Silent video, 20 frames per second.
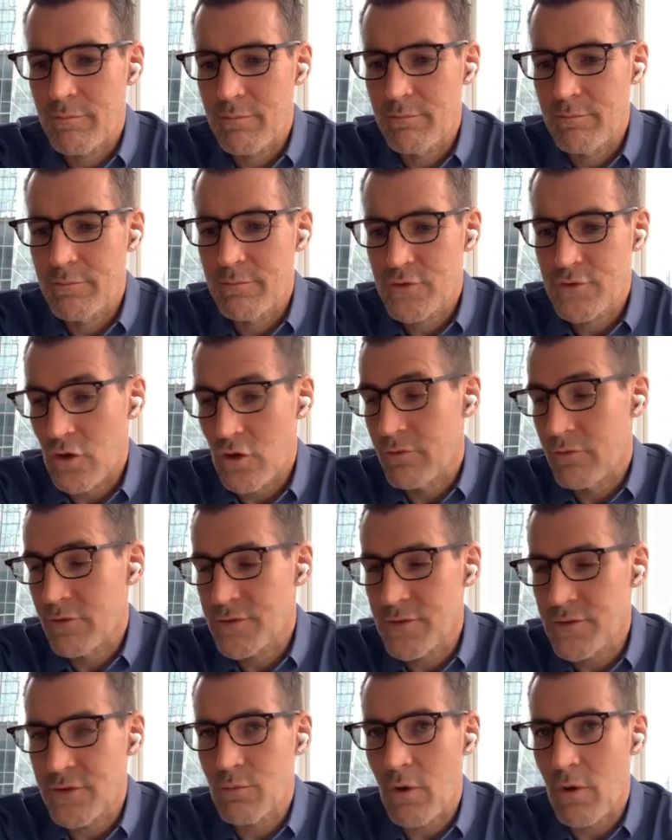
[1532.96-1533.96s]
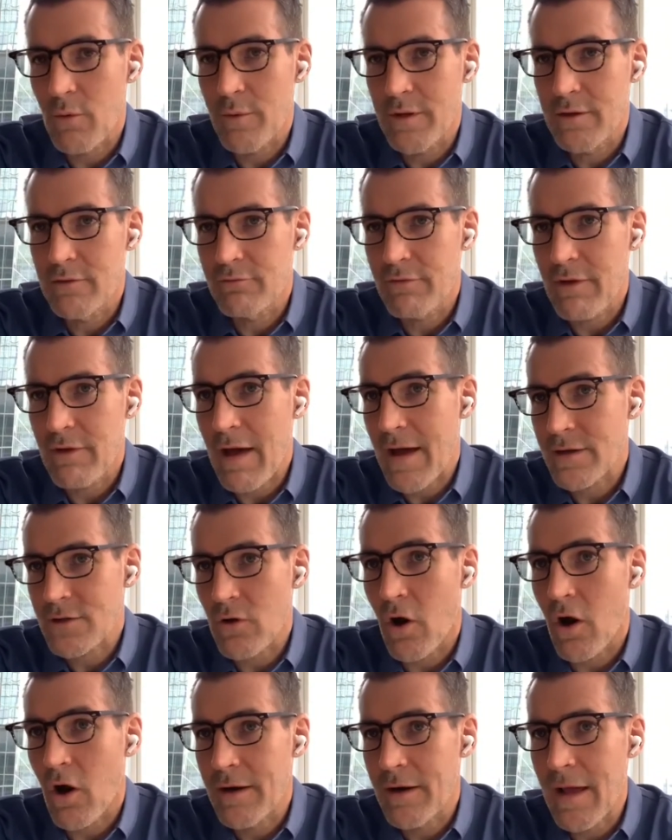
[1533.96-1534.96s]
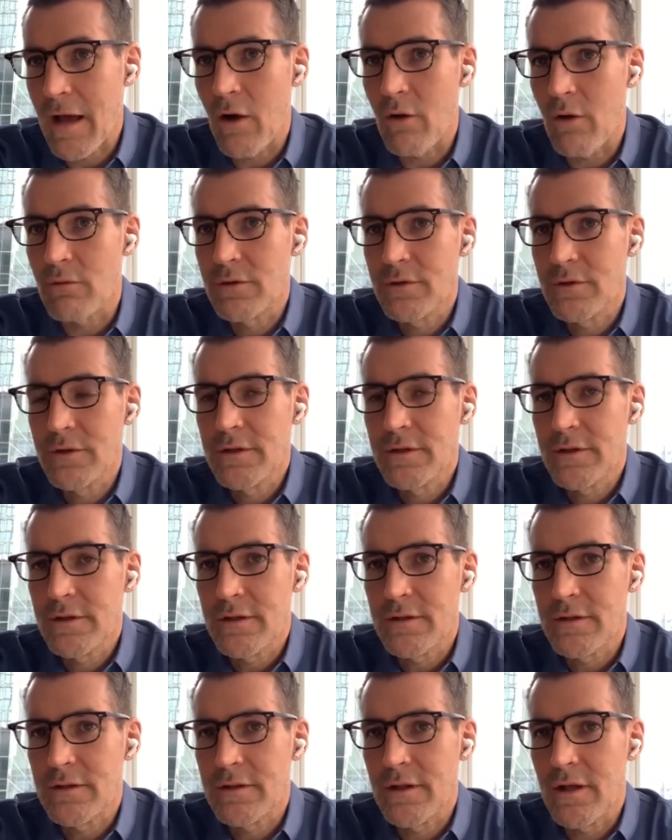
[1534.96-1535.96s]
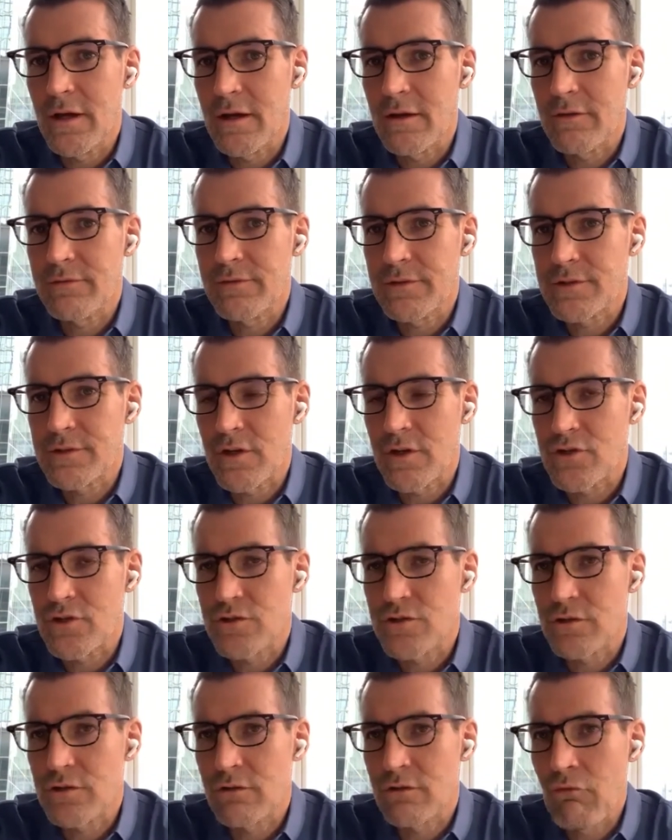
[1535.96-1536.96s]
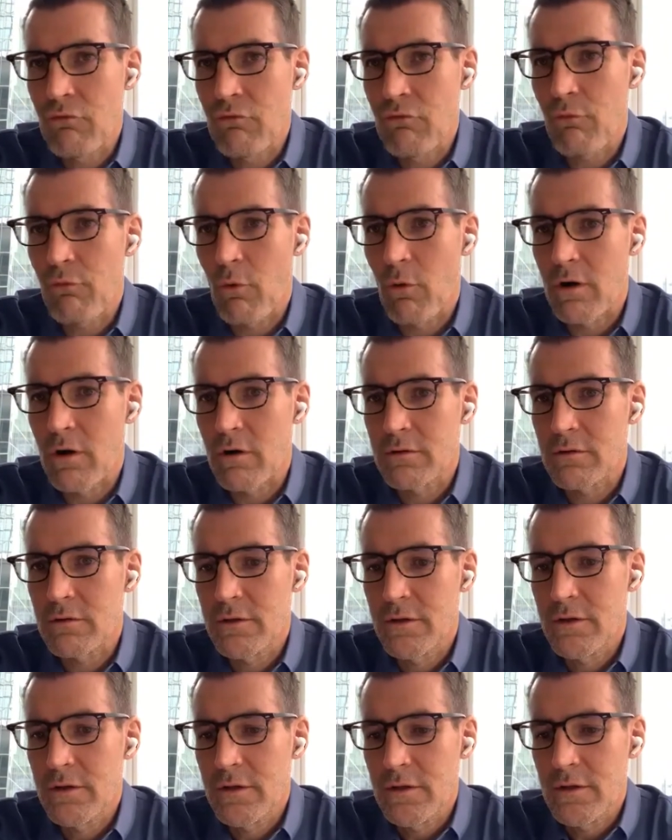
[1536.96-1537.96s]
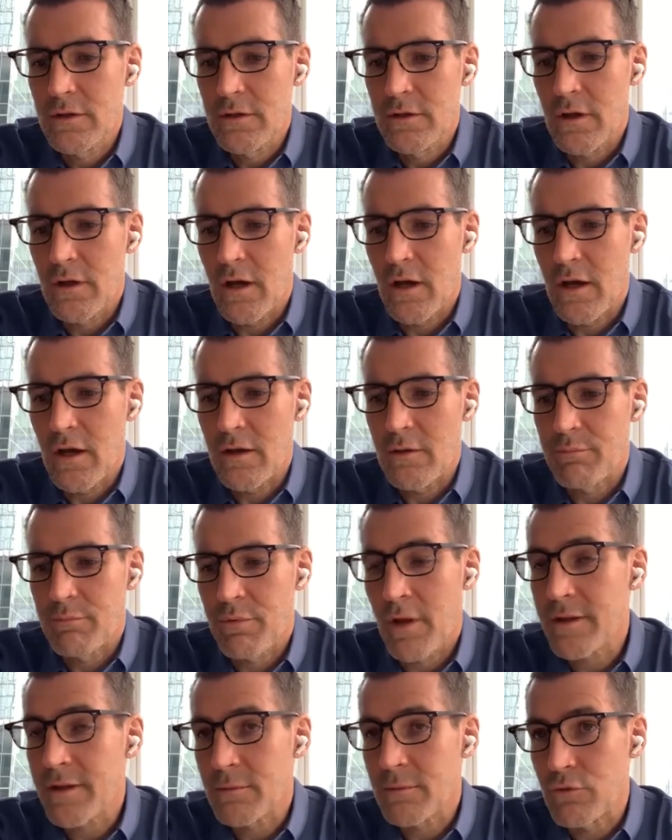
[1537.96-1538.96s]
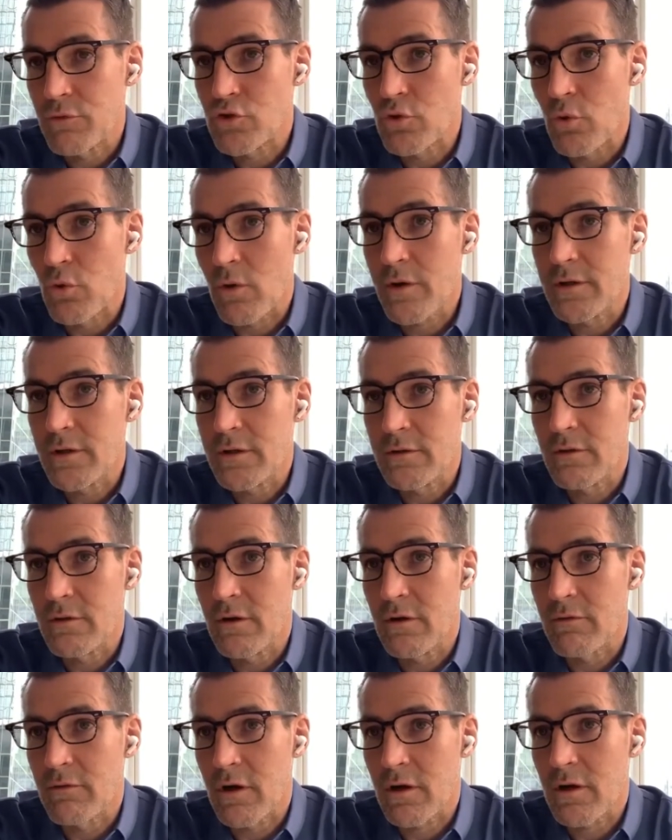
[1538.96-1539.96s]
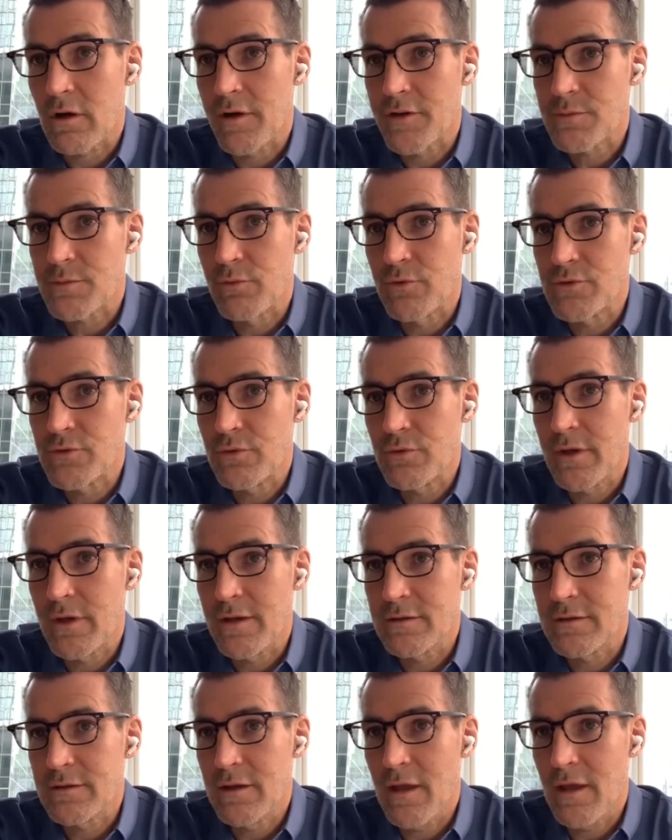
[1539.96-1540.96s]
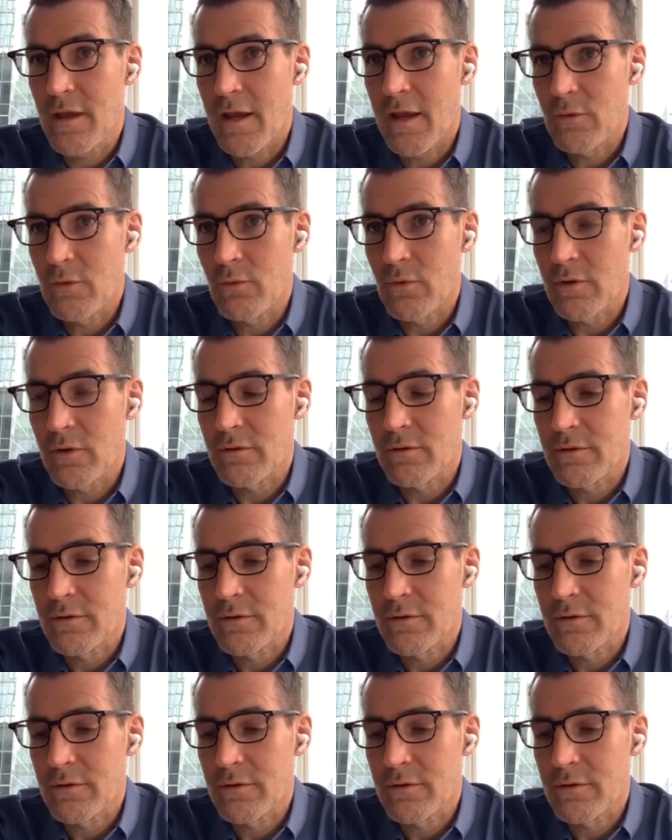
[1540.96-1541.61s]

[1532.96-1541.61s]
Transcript: services where we, in fact, are now the physician for probably the majority of our customers who get the annual